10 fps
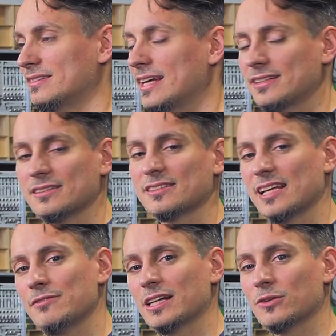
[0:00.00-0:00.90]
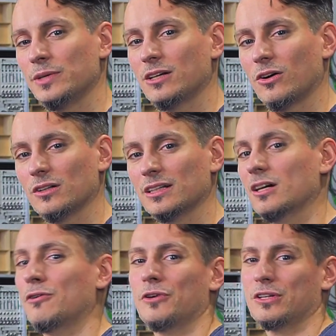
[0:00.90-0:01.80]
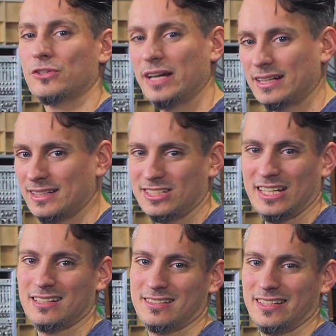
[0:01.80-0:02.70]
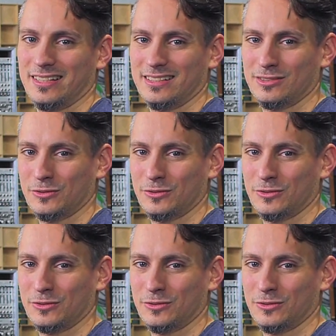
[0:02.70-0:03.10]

Take saving and recalling of your track and channel settings,